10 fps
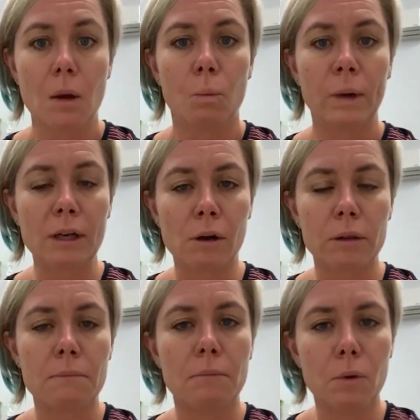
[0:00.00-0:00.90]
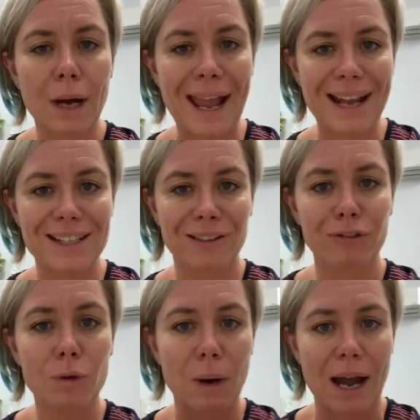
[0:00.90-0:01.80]
We know the more active
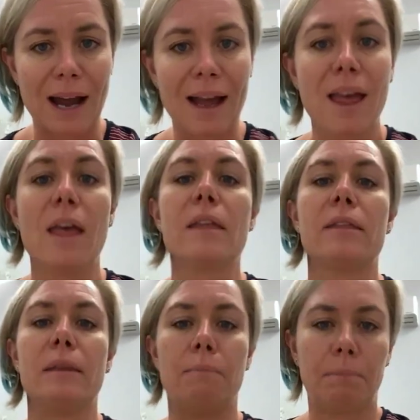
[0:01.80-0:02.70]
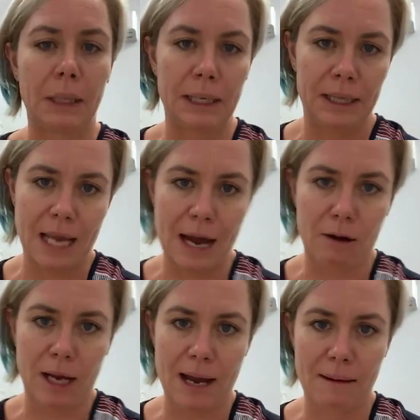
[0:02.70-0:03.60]
you are, the better the
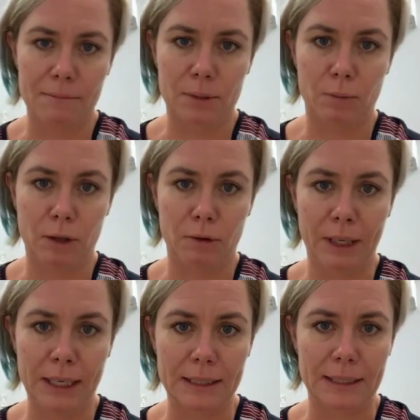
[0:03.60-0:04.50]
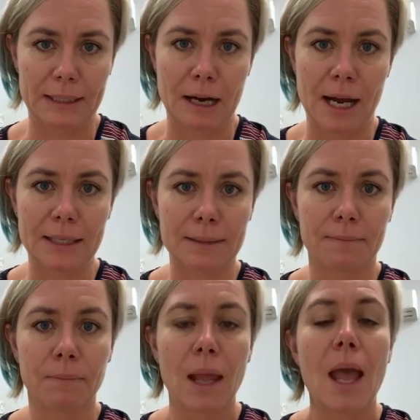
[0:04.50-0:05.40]
outcomes with your exercise.
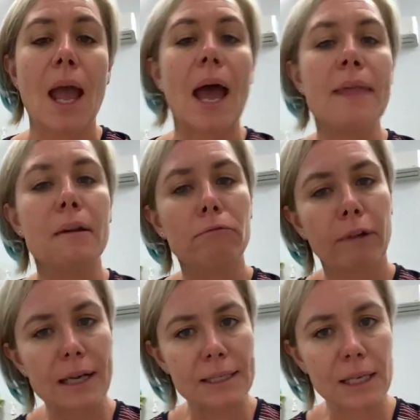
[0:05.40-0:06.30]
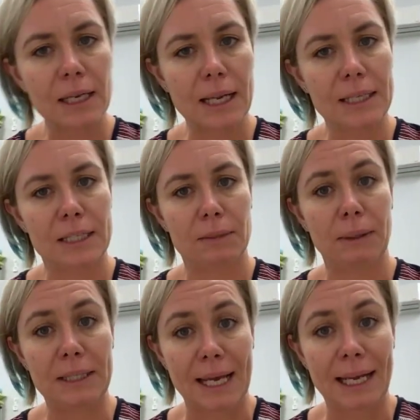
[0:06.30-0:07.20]
And the reason it needs to
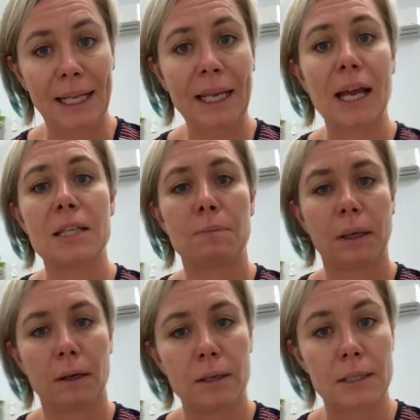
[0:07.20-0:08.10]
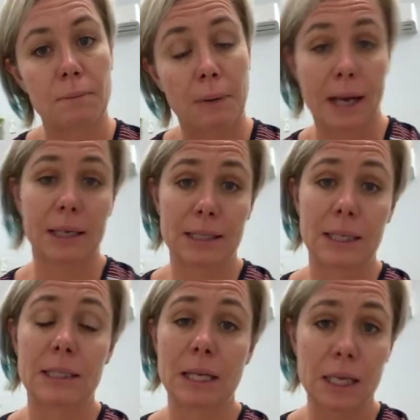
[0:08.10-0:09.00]
be daily is because
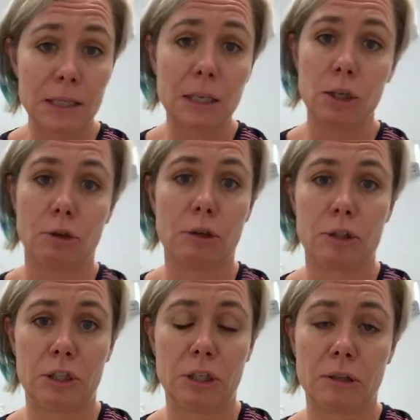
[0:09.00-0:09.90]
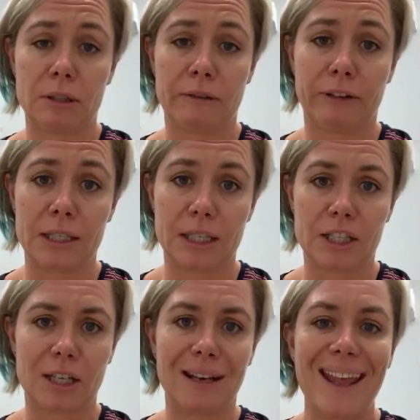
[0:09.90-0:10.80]
Parkinson's is a neurodegenerative
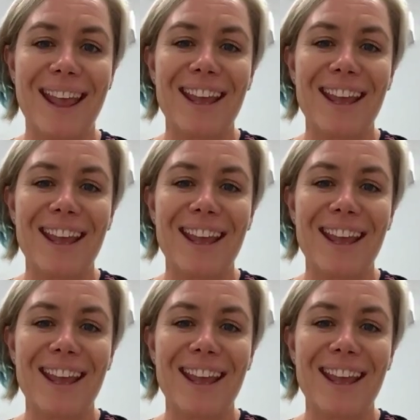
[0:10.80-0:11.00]
condition.